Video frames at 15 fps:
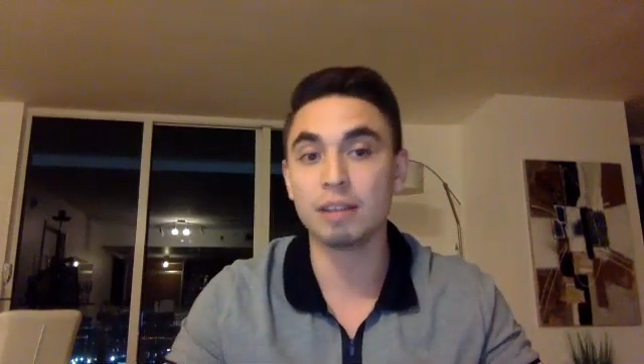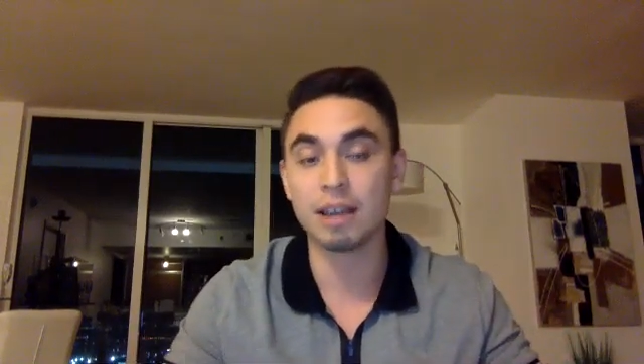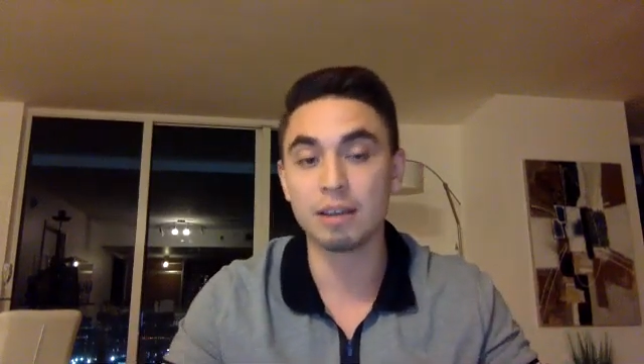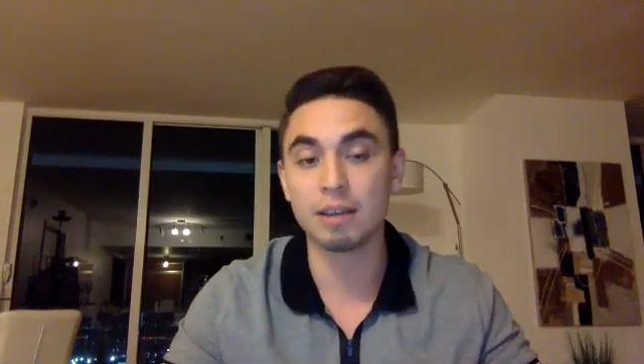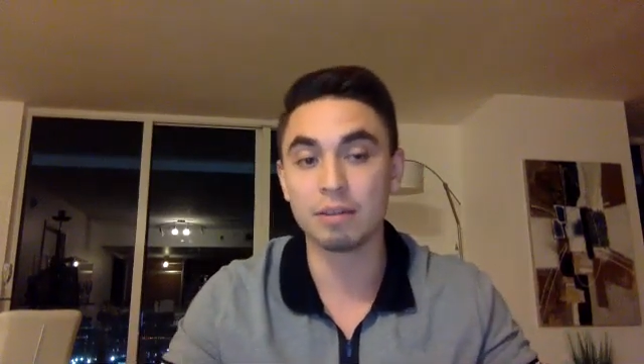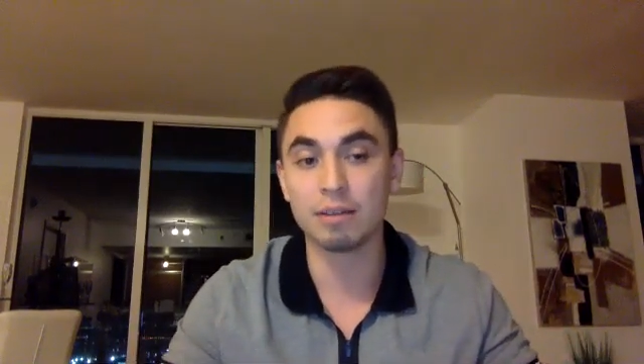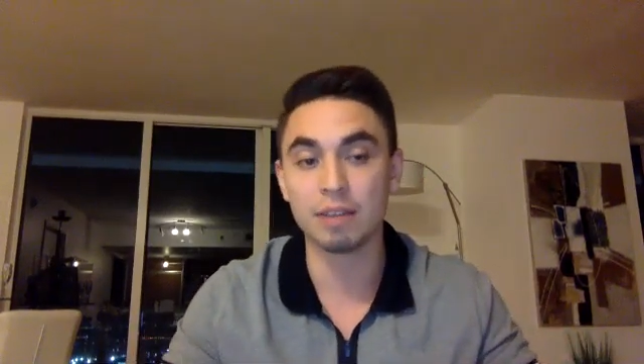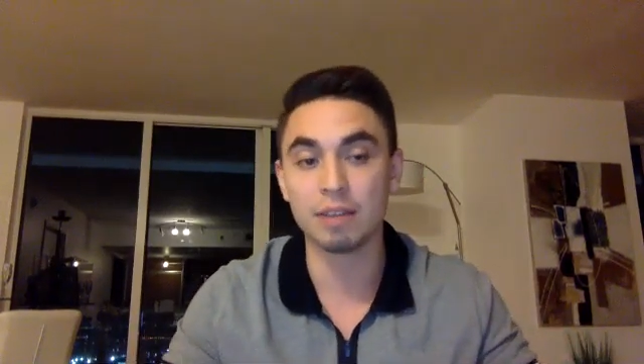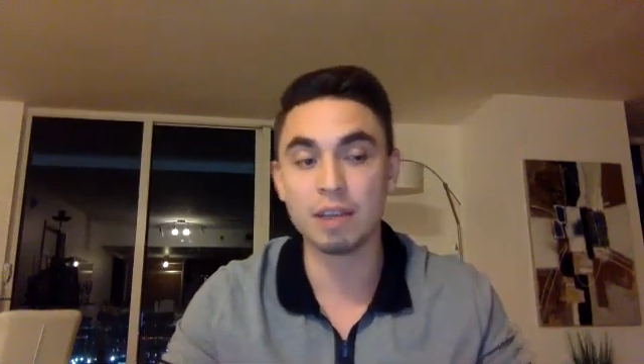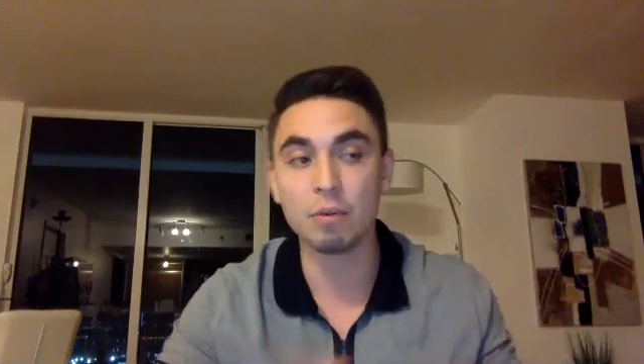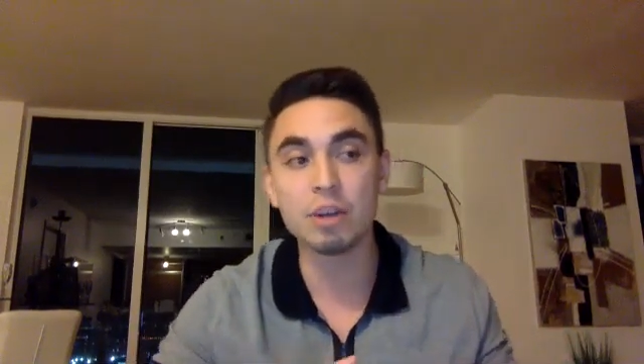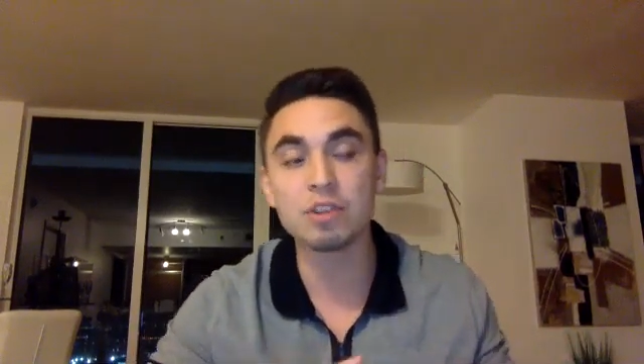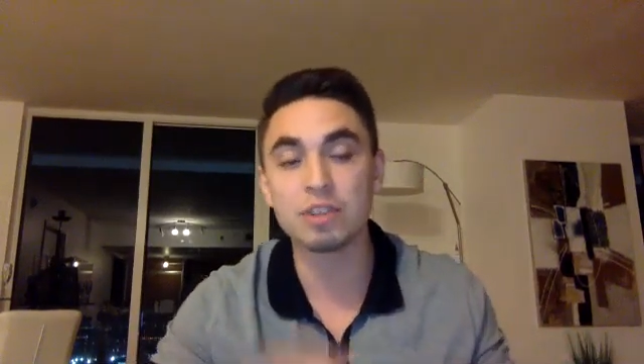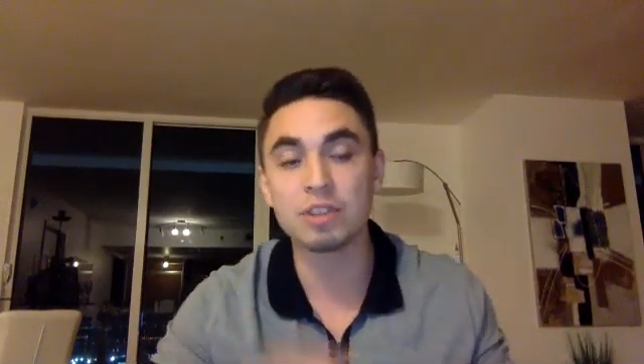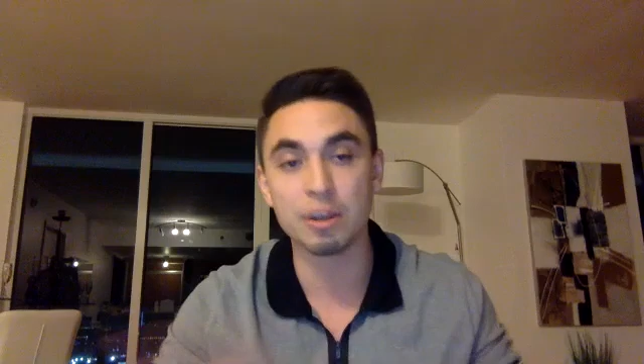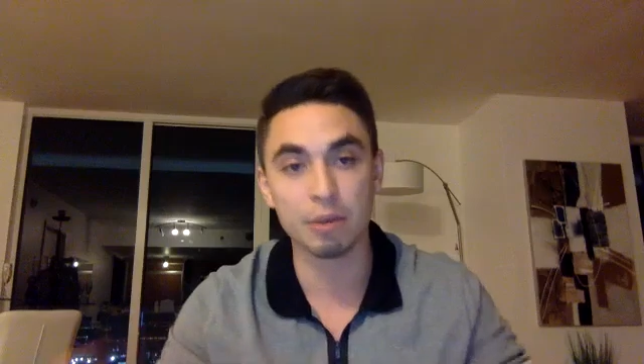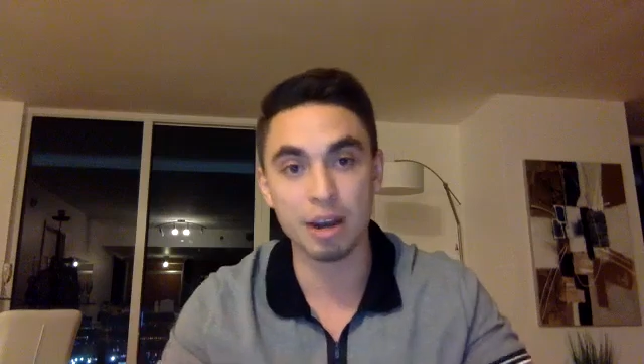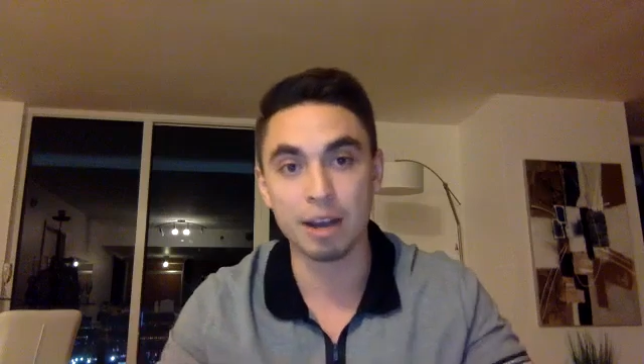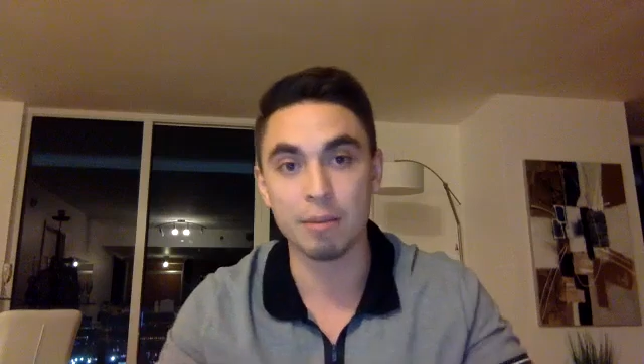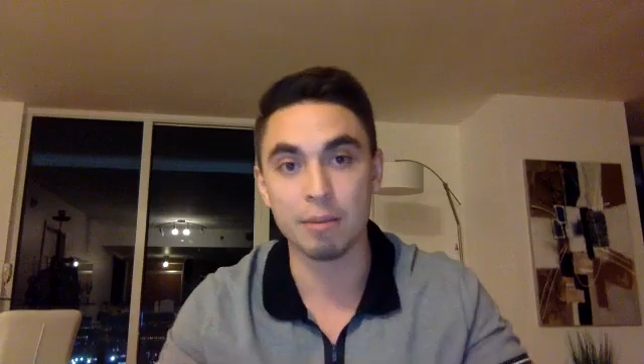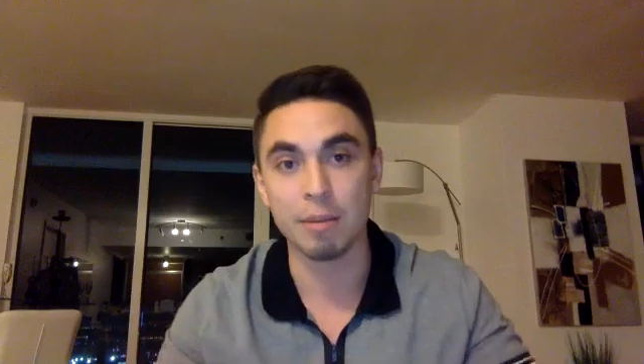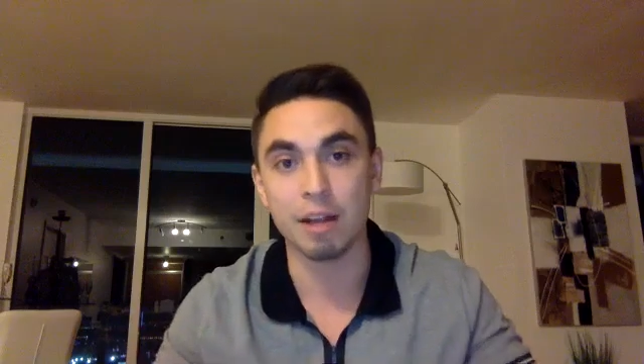like they wish they were
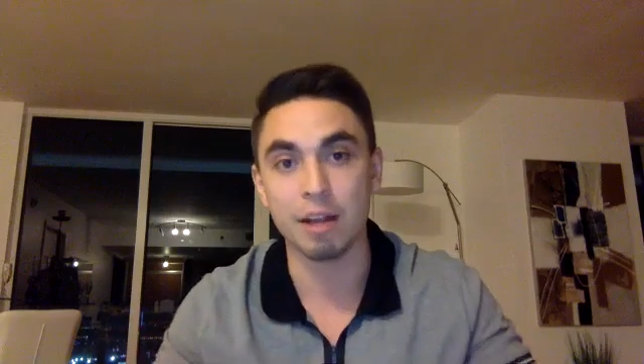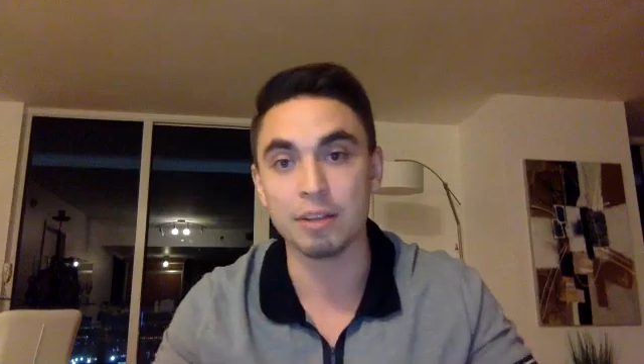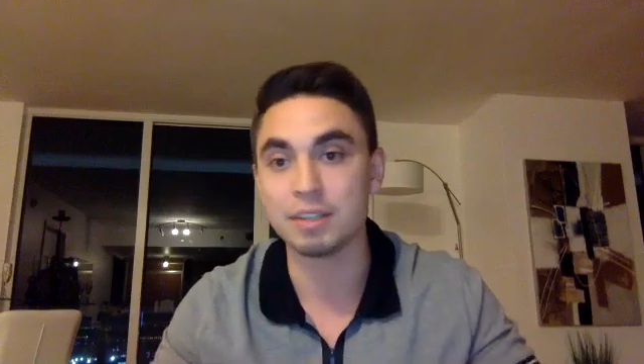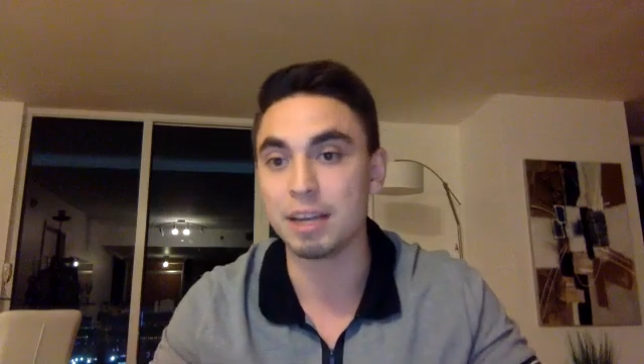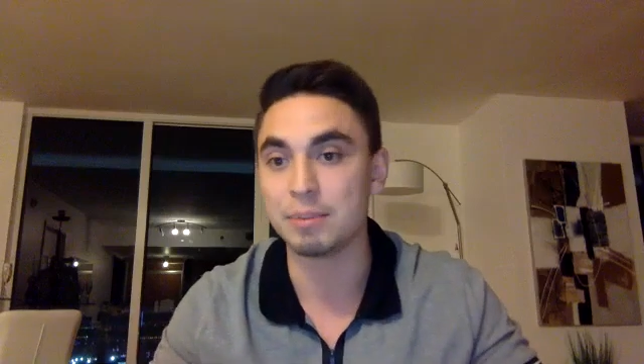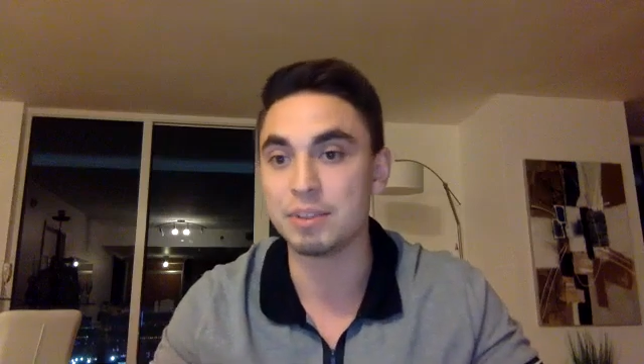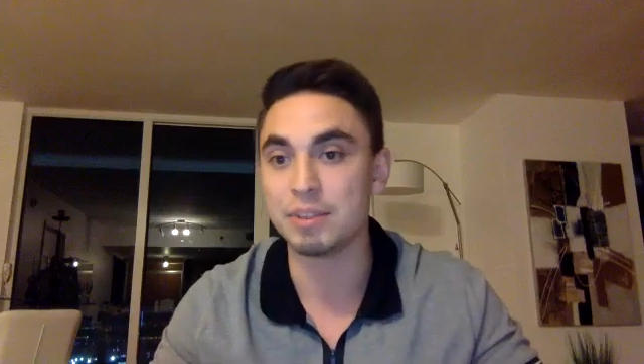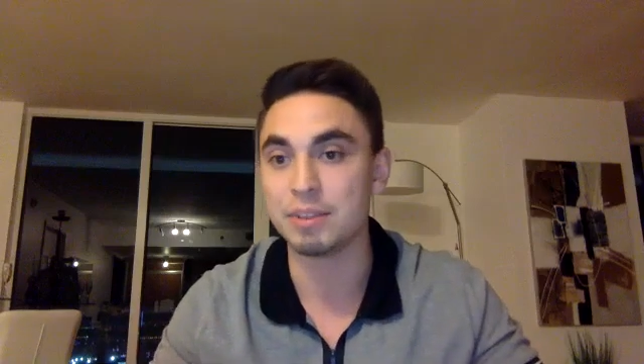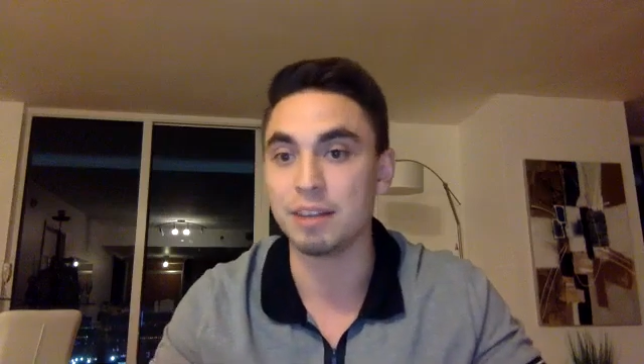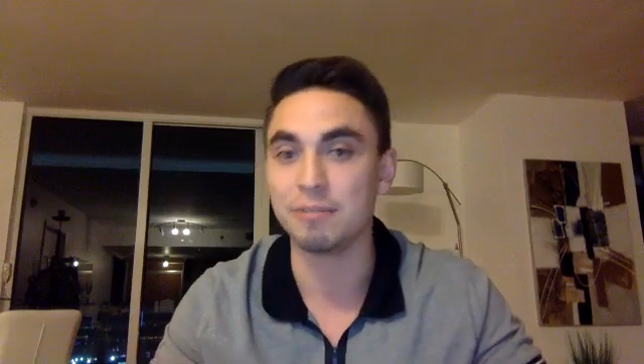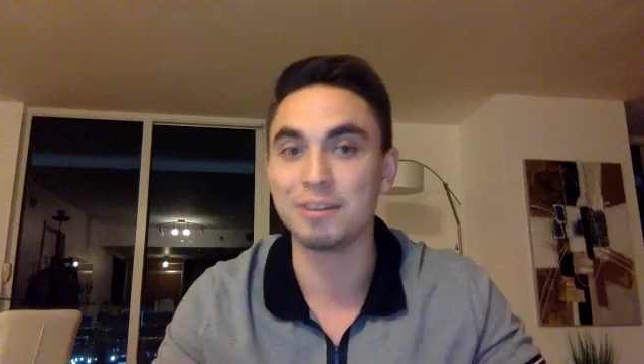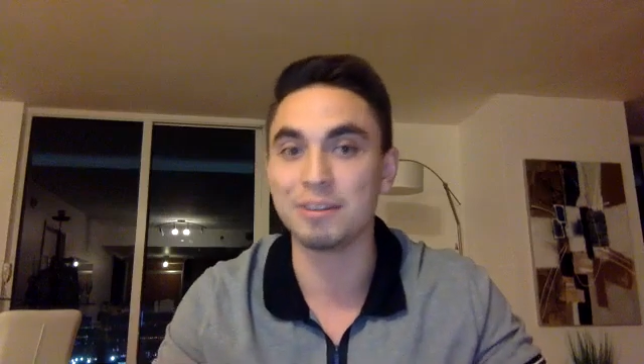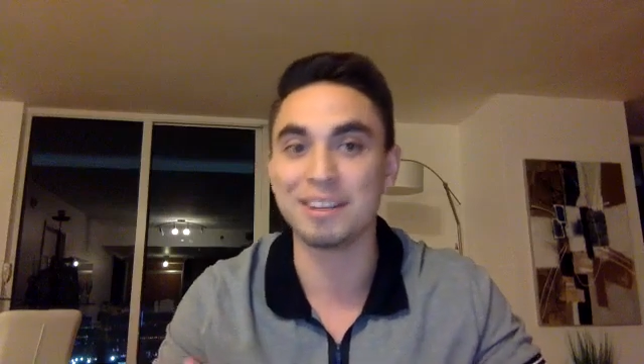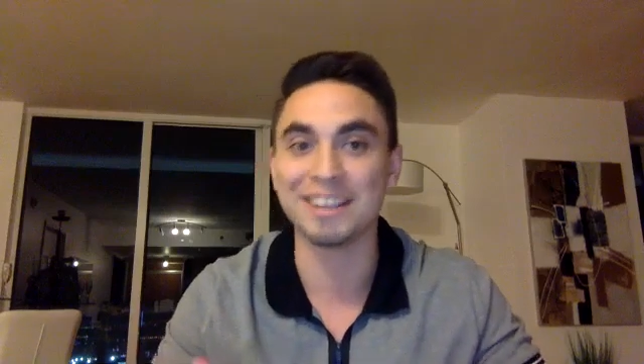IML type stuff.